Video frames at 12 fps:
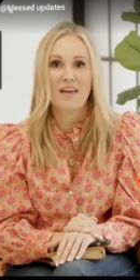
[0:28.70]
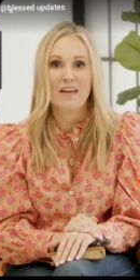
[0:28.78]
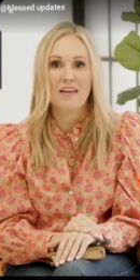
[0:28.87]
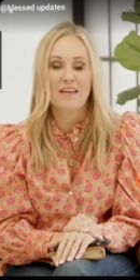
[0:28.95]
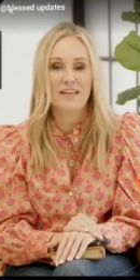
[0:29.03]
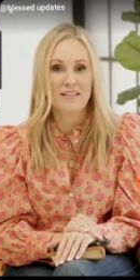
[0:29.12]

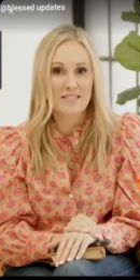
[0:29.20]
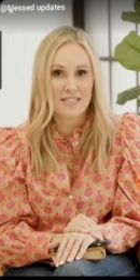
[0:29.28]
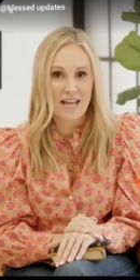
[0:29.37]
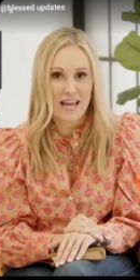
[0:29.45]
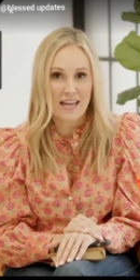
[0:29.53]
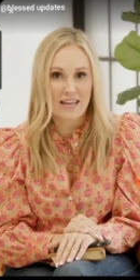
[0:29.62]
He is
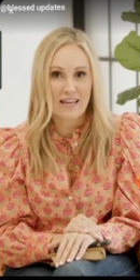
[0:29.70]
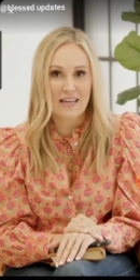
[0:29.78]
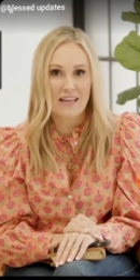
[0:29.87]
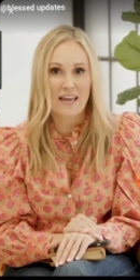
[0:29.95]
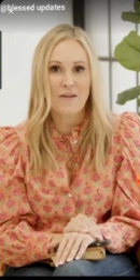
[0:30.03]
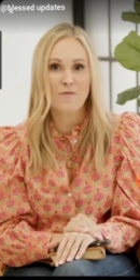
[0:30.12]
saying
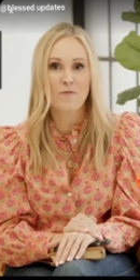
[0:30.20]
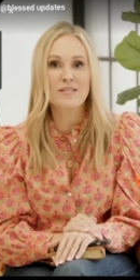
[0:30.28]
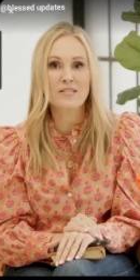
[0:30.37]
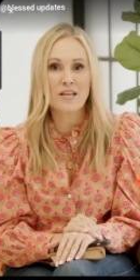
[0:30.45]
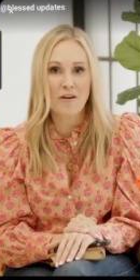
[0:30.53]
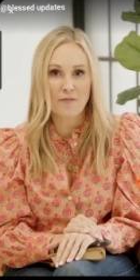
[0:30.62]
if we
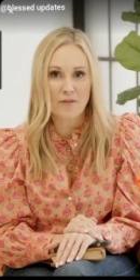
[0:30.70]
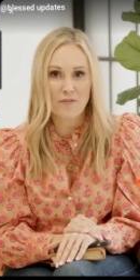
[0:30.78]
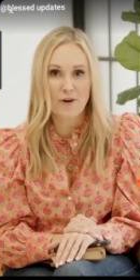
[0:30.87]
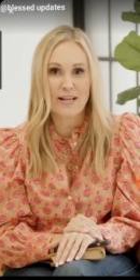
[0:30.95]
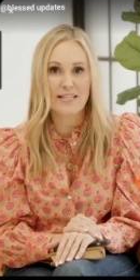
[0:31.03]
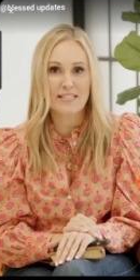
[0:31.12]
suffer for
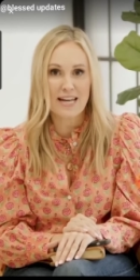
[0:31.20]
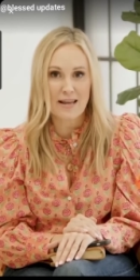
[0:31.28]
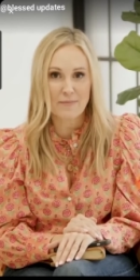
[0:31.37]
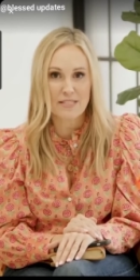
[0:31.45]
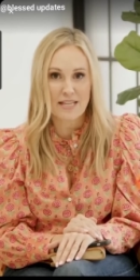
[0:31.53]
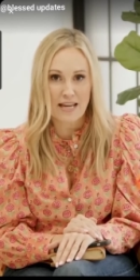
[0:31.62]
his
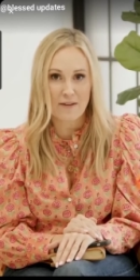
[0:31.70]
name's sake,